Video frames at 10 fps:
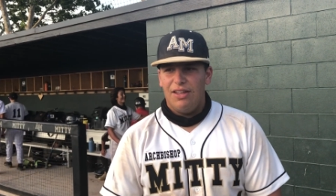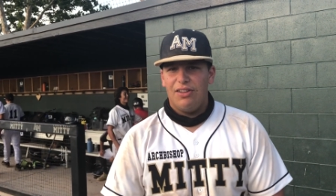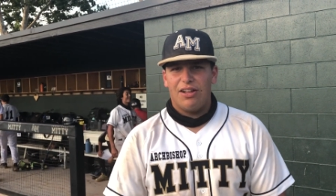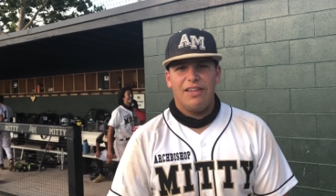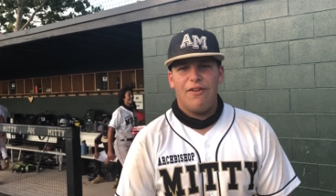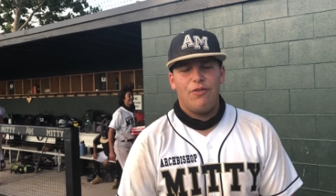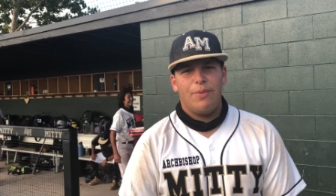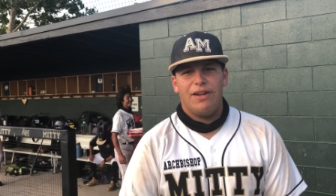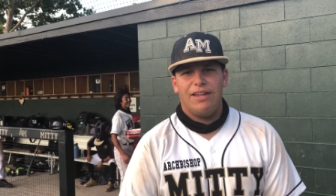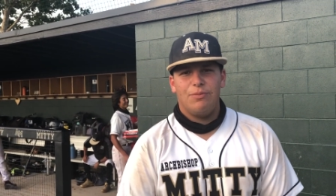luckily,
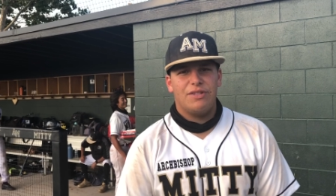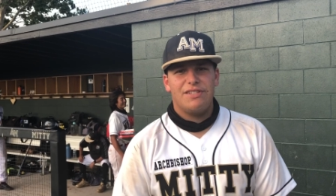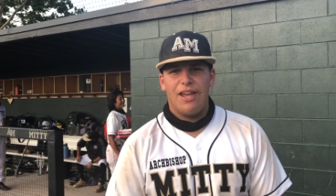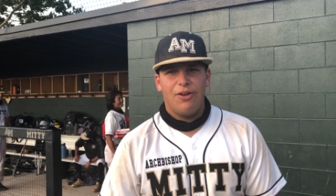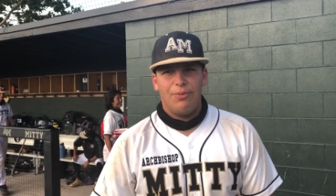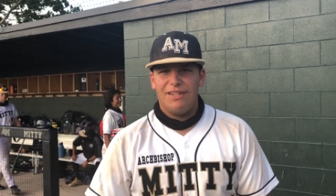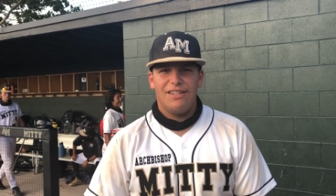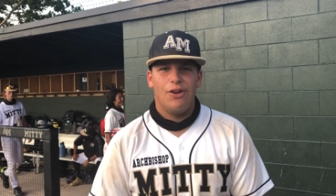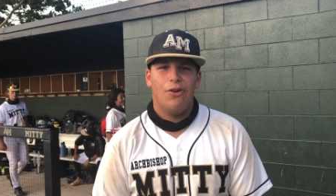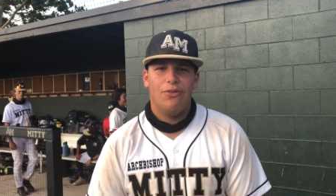everybody, Mateo
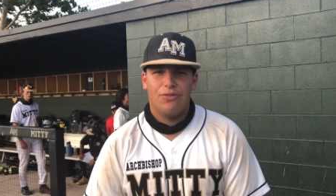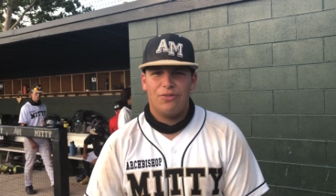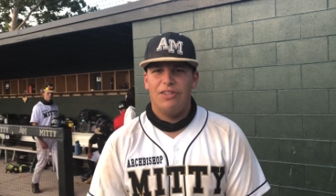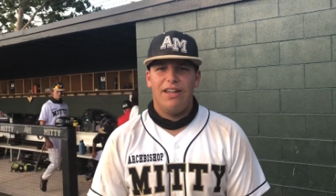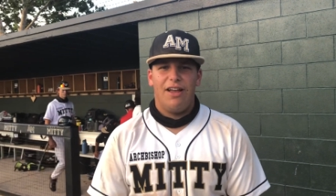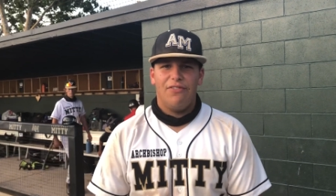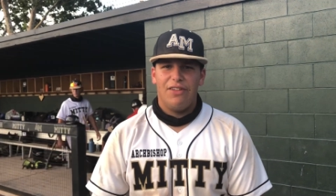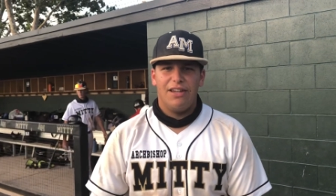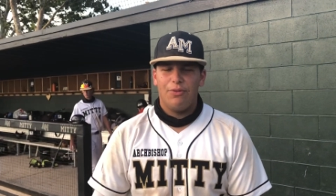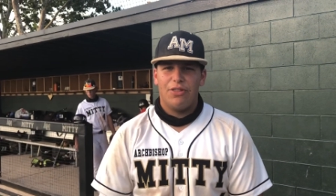Blandino led off
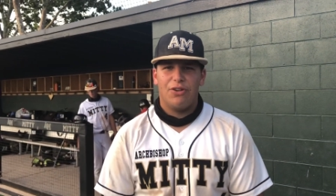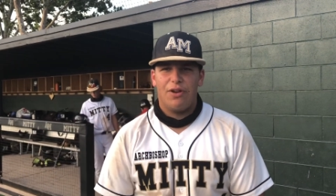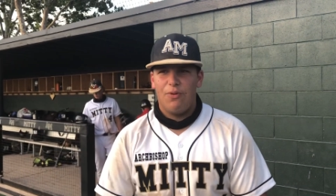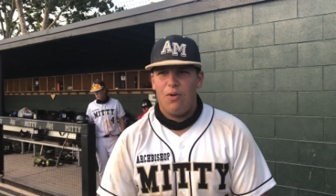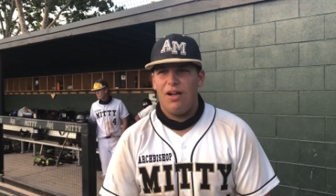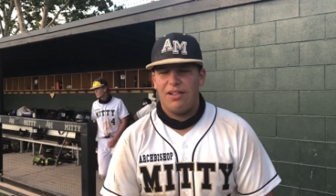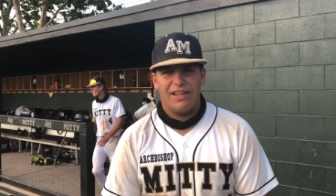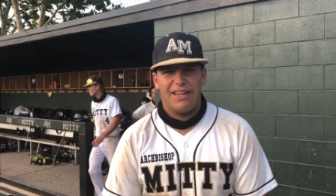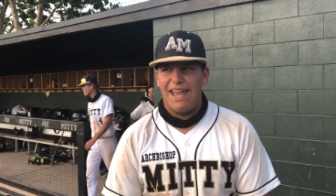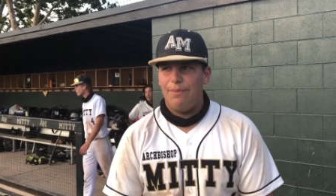the inning with a great walk,
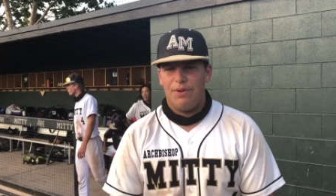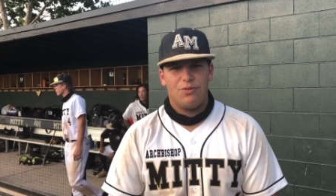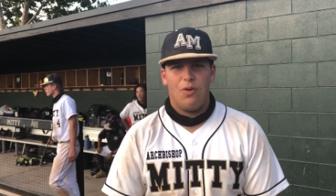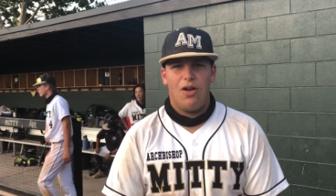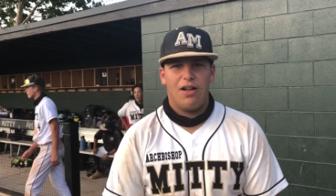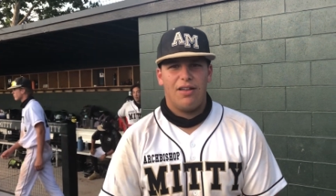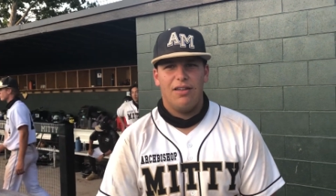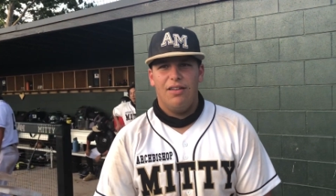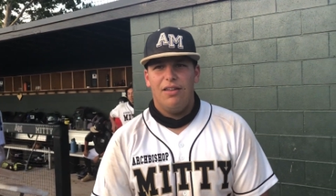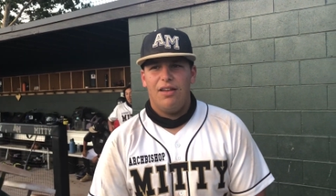like an eight pitch walk.
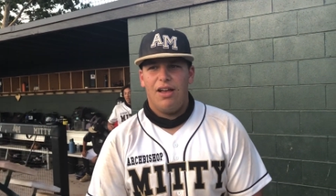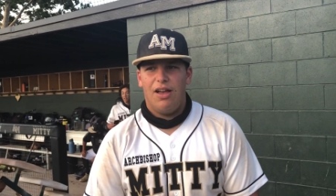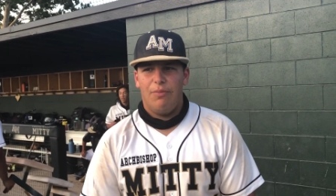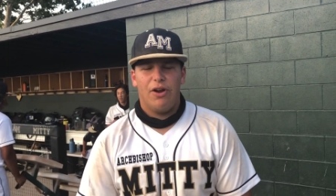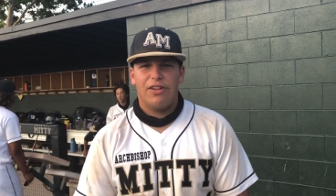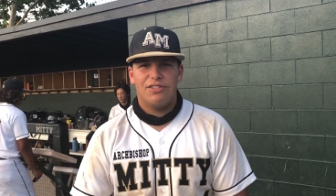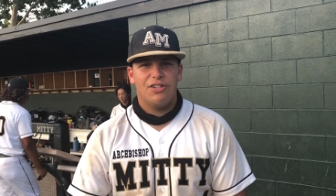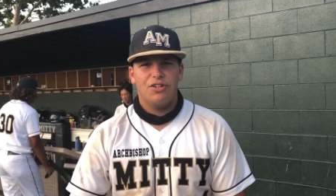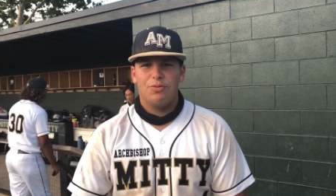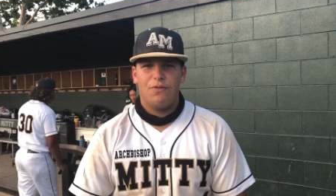Uh, Marcus de
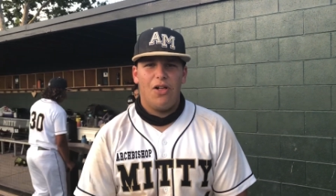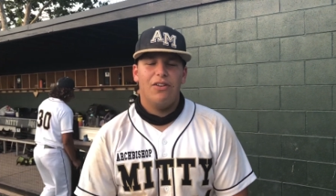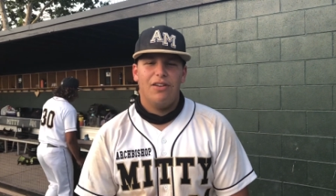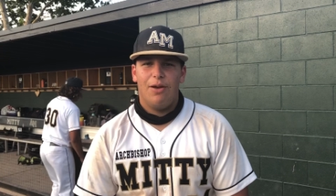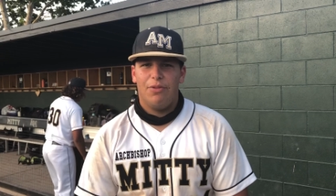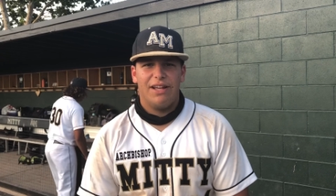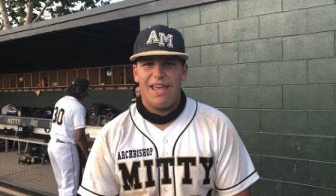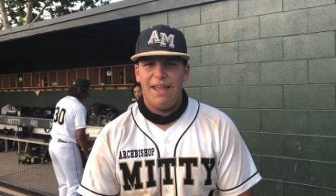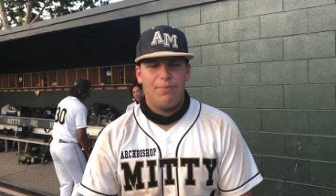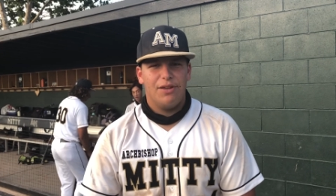Guzman followed it up like an
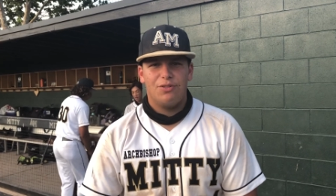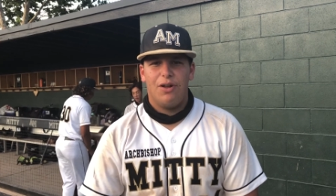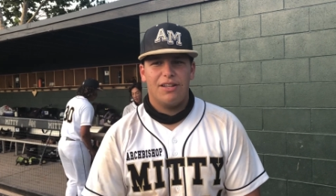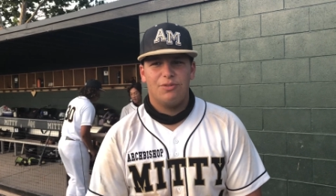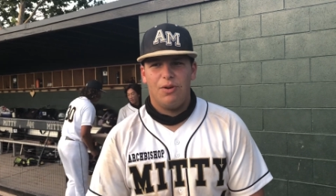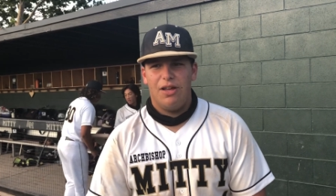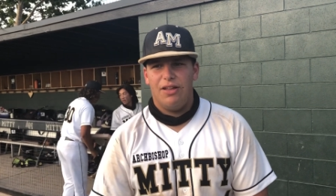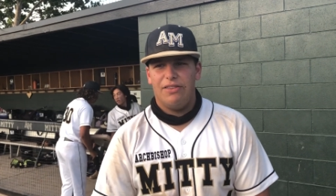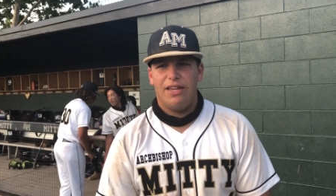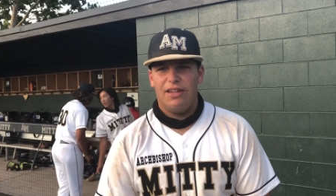eight pitch walk as
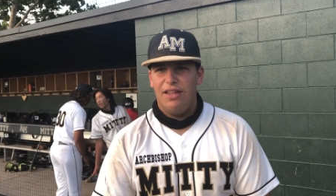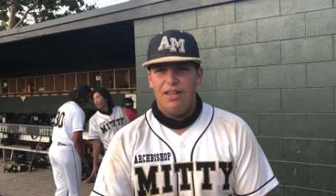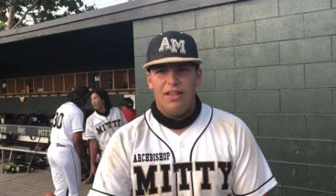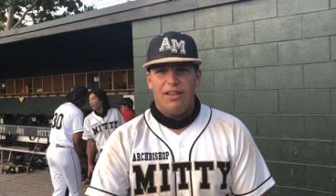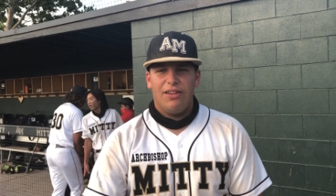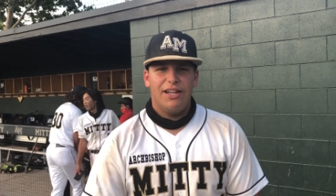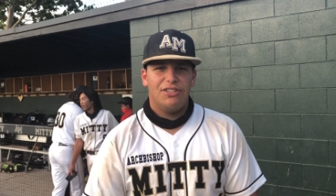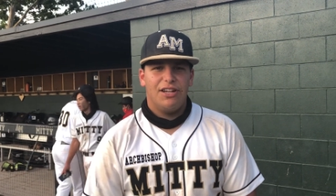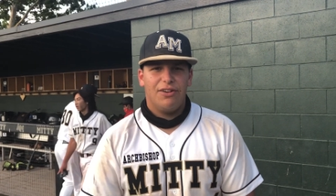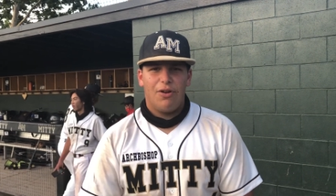well. And then
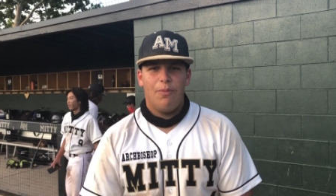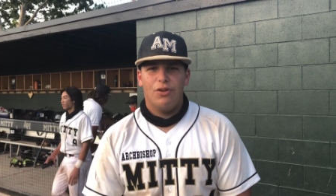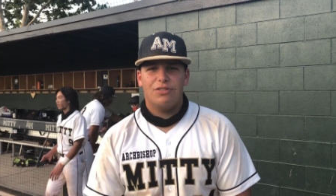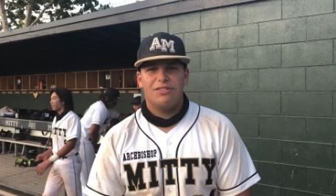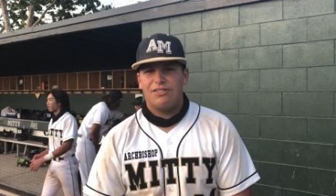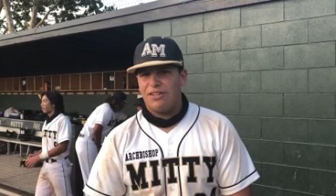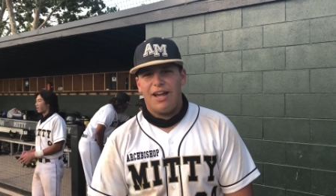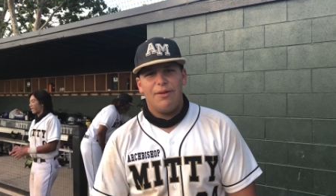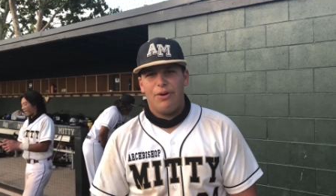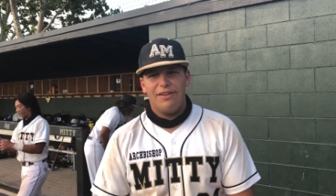Elijah Ramos
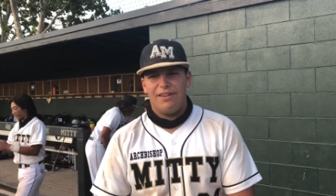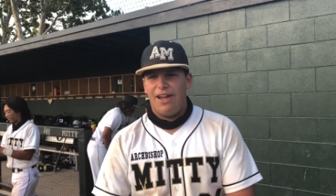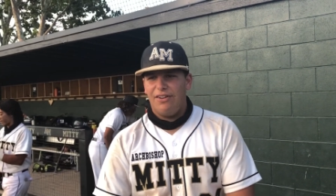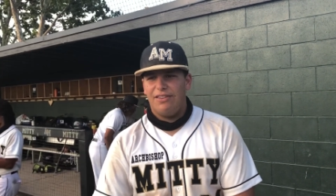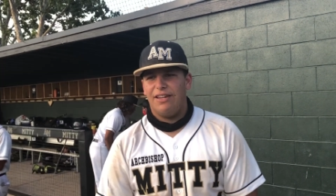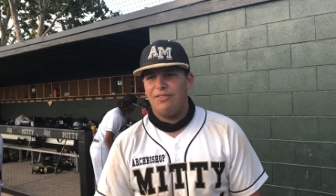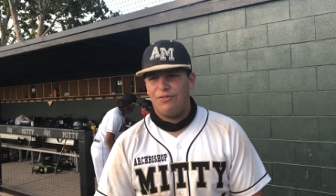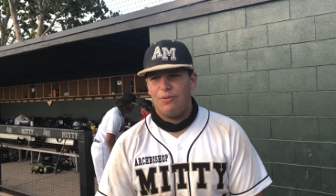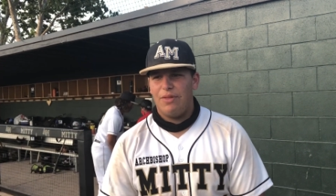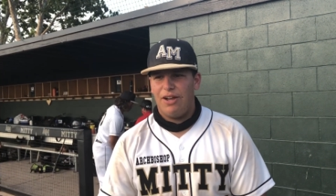got a bunt down, and then
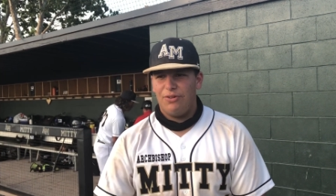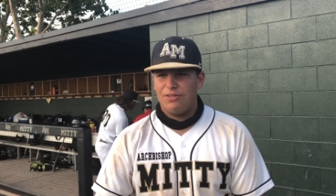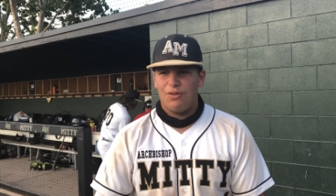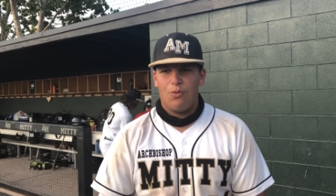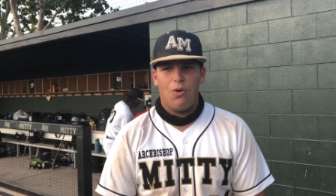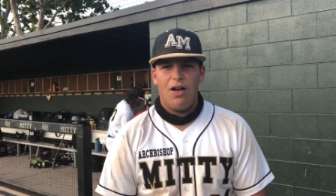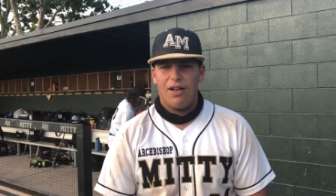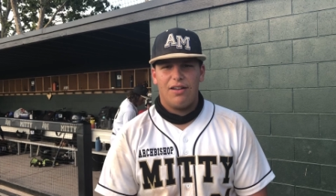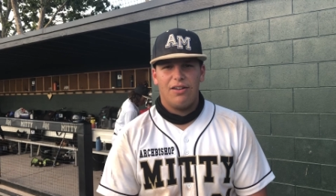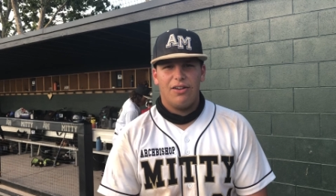from there it was a
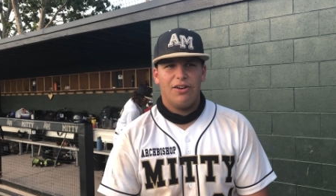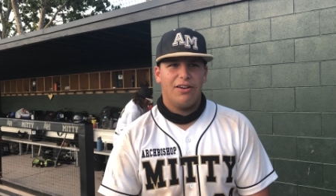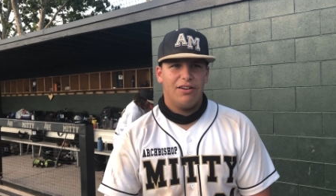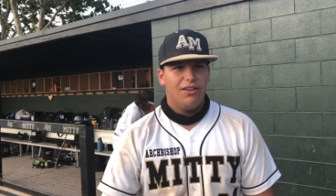walk or